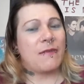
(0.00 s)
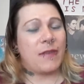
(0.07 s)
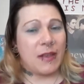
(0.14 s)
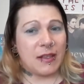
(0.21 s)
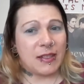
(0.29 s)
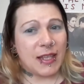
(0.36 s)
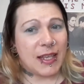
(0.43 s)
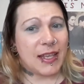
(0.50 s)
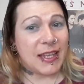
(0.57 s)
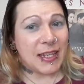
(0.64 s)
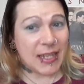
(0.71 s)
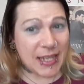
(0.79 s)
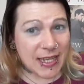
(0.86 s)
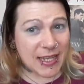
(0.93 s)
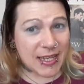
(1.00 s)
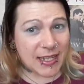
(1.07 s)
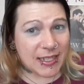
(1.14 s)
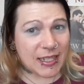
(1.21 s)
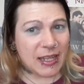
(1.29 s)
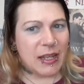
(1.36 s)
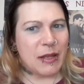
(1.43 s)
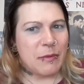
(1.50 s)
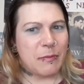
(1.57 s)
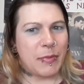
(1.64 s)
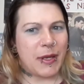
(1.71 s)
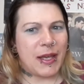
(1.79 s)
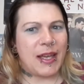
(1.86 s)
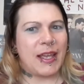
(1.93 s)
Feels like a need,
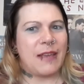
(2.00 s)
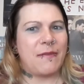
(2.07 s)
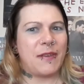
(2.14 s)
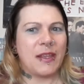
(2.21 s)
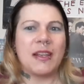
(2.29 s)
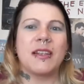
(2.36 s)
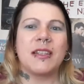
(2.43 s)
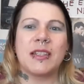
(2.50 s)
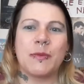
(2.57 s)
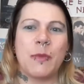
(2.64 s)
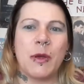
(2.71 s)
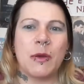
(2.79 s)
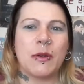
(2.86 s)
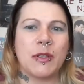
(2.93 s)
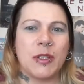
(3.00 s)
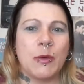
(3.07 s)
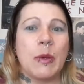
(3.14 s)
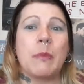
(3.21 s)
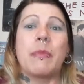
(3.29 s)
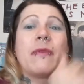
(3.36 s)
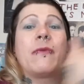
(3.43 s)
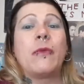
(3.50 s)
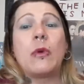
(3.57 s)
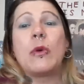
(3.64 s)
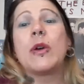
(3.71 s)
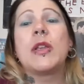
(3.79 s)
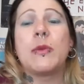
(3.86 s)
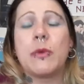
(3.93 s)
but if you're gonna smoke, do it
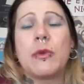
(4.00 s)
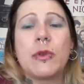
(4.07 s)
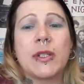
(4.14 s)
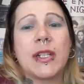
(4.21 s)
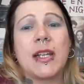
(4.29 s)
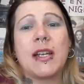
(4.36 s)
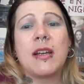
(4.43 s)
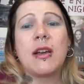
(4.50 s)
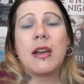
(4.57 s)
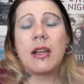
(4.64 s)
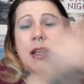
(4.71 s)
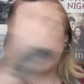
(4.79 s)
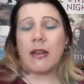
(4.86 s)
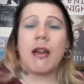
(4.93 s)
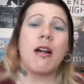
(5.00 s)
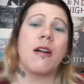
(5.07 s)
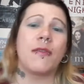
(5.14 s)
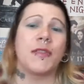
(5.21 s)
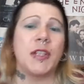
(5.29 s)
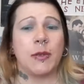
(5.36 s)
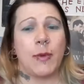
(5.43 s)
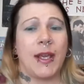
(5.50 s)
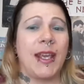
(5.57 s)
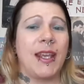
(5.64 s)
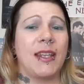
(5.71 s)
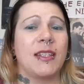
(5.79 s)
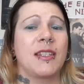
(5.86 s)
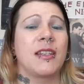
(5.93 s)
before you order and after you
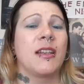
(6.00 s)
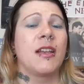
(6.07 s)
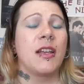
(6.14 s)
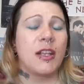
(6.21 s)
eat.